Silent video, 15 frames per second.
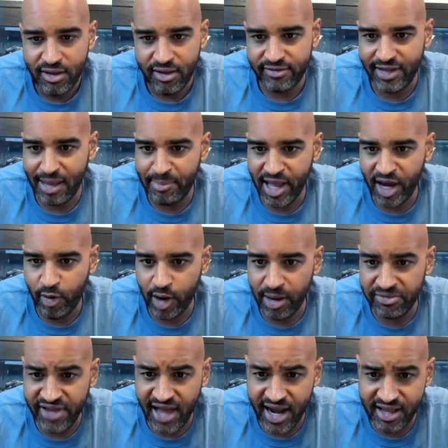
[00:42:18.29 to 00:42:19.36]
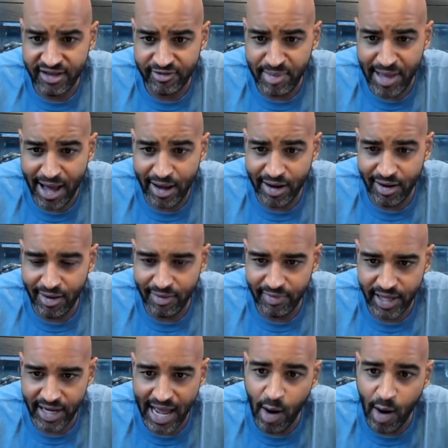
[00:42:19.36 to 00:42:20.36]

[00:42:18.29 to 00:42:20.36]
The Tampa Bay Aquarium Society is about an